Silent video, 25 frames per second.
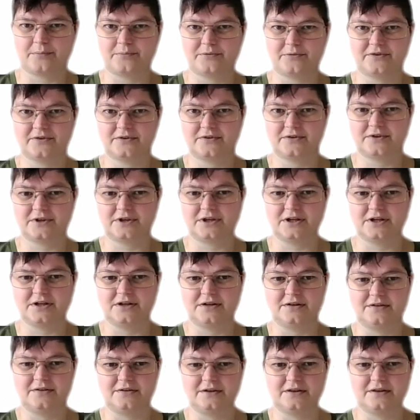apps,
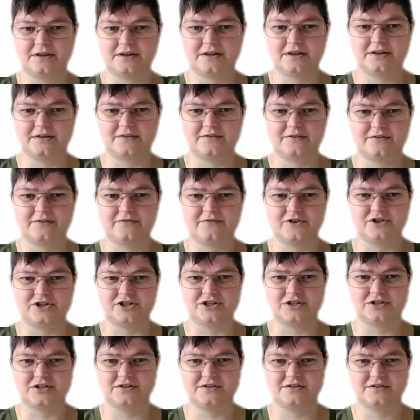and I think that's
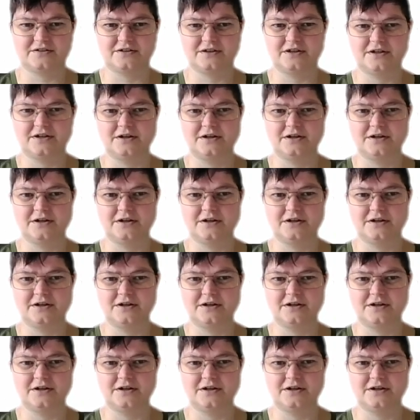sufficient.